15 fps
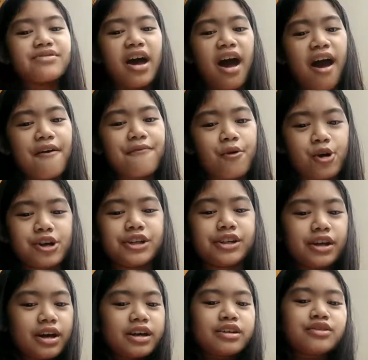the
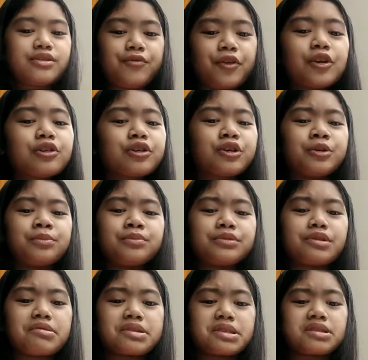effort, the fulcrum,
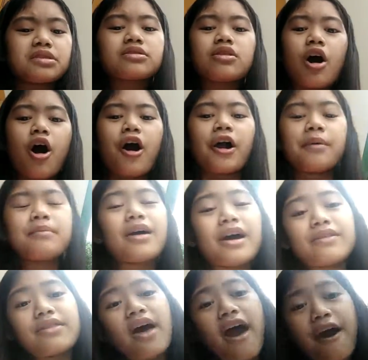the resistance arm,
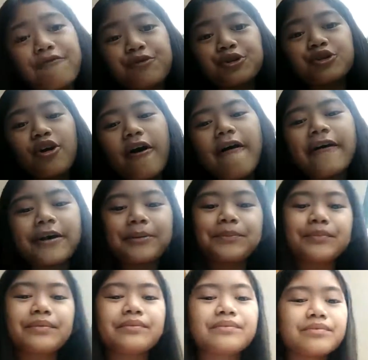and the effort
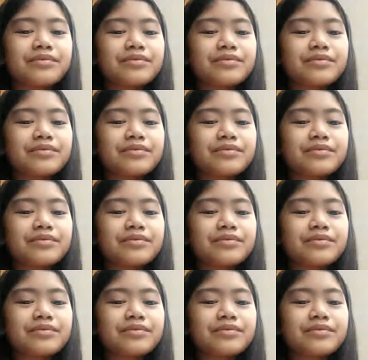arm.